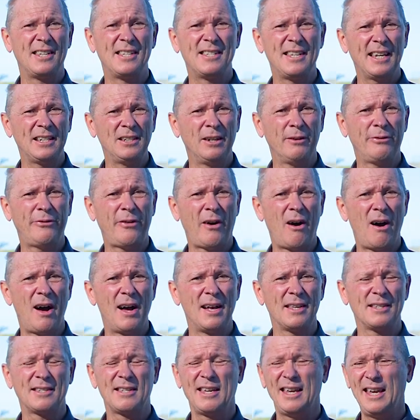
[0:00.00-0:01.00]

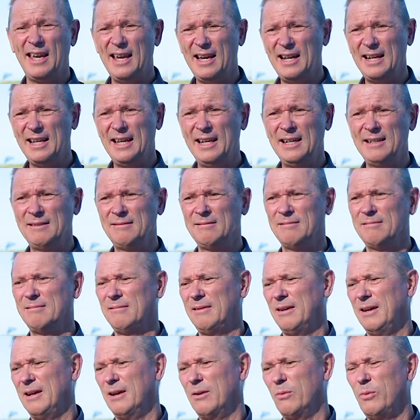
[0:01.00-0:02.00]
signifies healing,
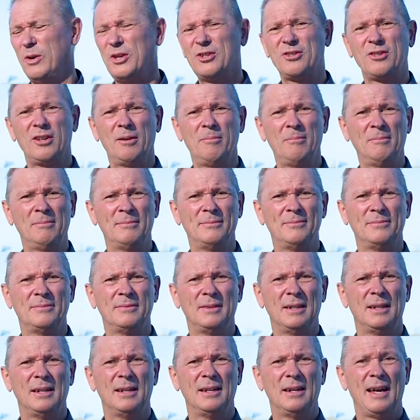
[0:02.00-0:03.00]
uh, wisdom,
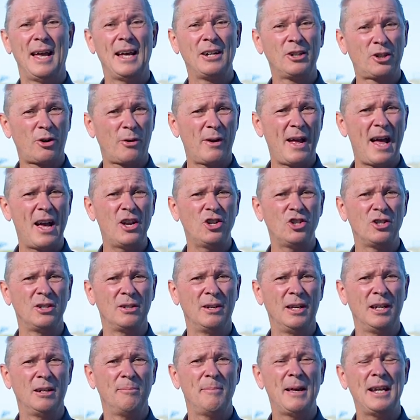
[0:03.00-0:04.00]
and
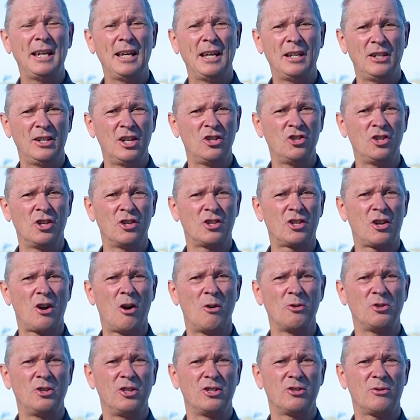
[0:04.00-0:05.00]
creation in many Indigenous
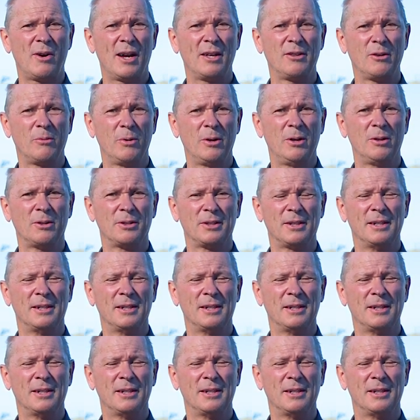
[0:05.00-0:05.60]
cultures around the world.